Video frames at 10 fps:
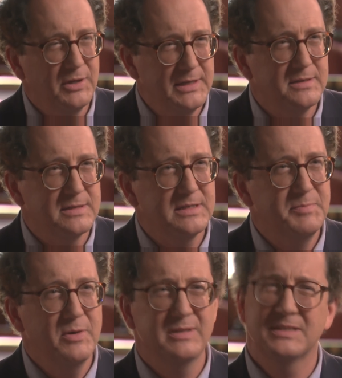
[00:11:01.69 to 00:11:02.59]
religious
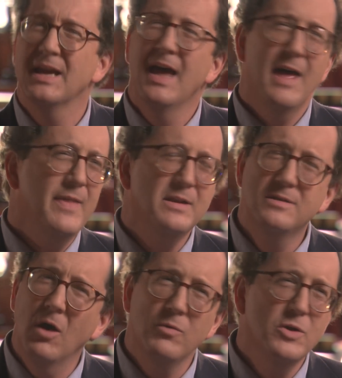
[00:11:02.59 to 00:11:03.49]
experiences, and they
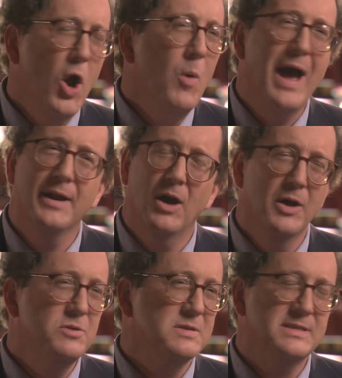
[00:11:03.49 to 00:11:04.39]
don't know how to
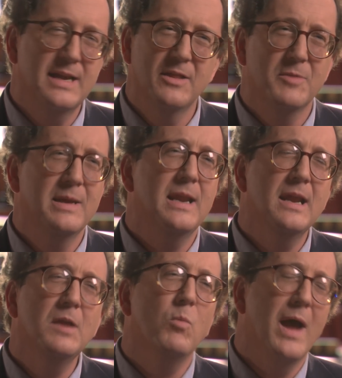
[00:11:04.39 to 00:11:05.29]
understand them in
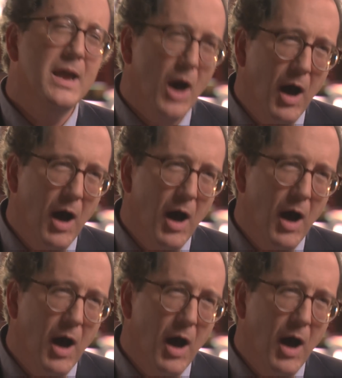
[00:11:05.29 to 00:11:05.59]
any way